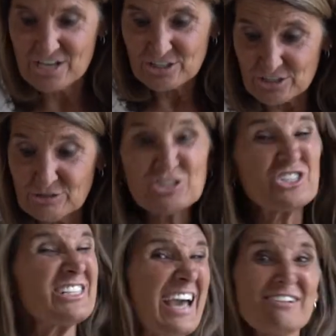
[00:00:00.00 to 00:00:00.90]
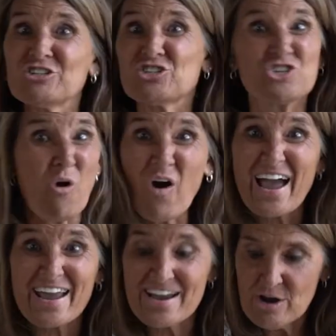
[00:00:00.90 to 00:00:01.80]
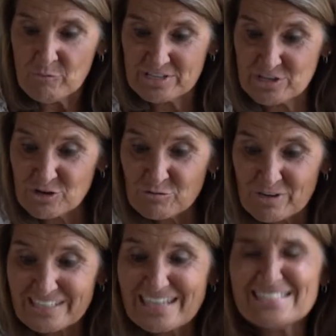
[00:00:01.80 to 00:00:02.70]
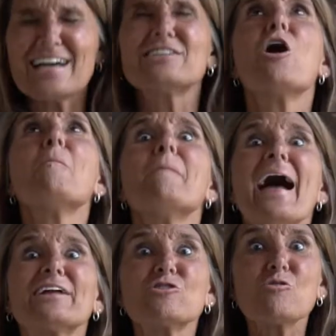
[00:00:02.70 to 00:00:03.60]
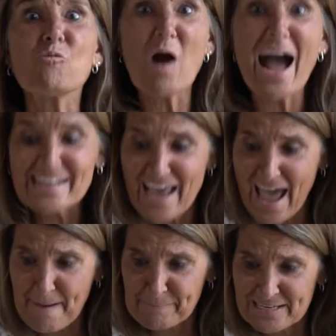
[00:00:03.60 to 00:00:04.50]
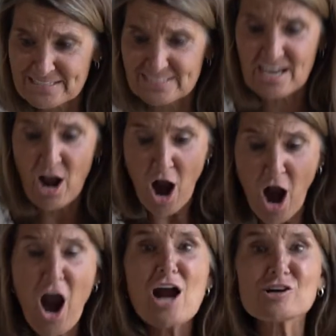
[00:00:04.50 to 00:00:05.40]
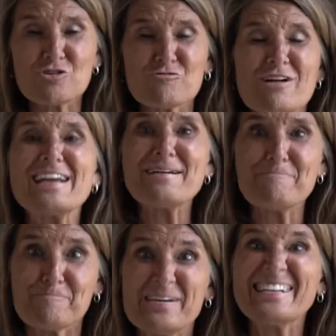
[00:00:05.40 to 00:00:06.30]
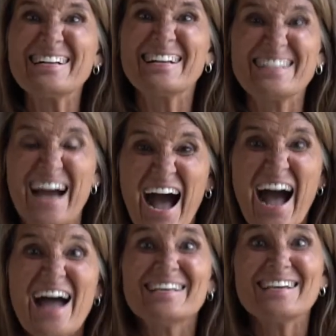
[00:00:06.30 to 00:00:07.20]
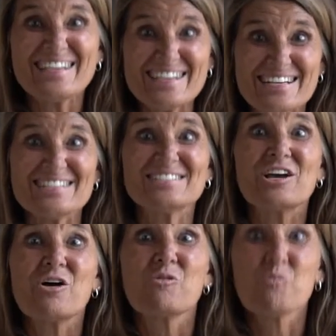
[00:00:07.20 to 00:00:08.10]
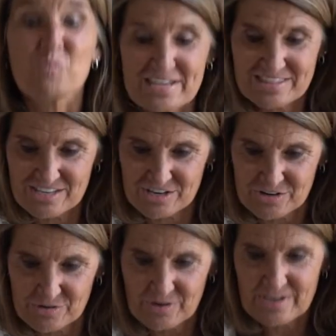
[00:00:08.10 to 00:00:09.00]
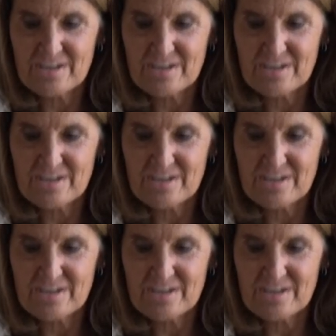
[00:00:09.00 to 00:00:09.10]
You should have joy when you realize that no matter what happens, our great big God is with you.